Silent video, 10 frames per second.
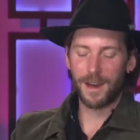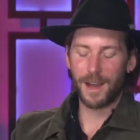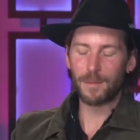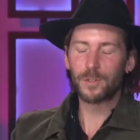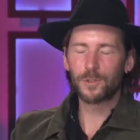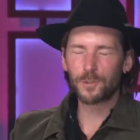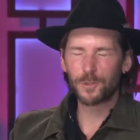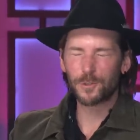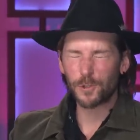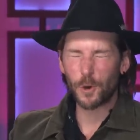I'm
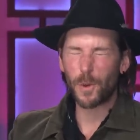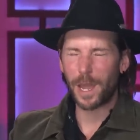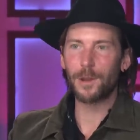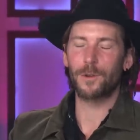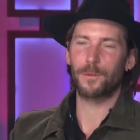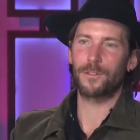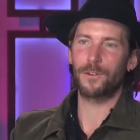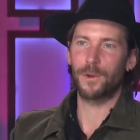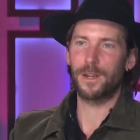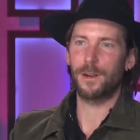so angry with you
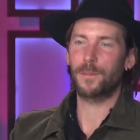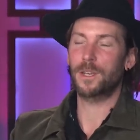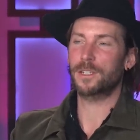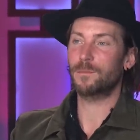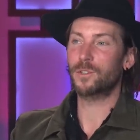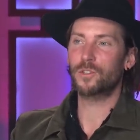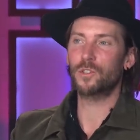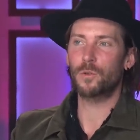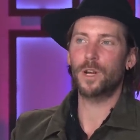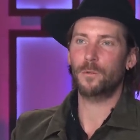right now because I'm
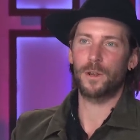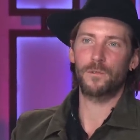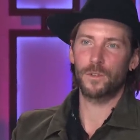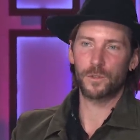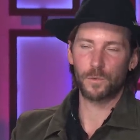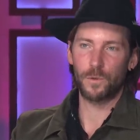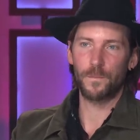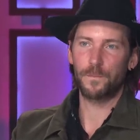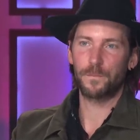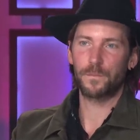so not right for this role,
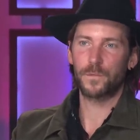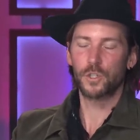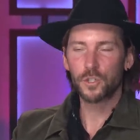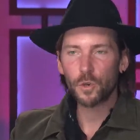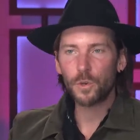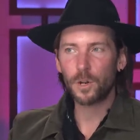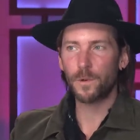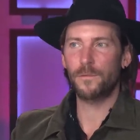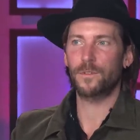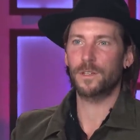so not
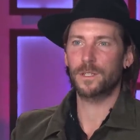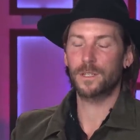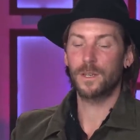right for this."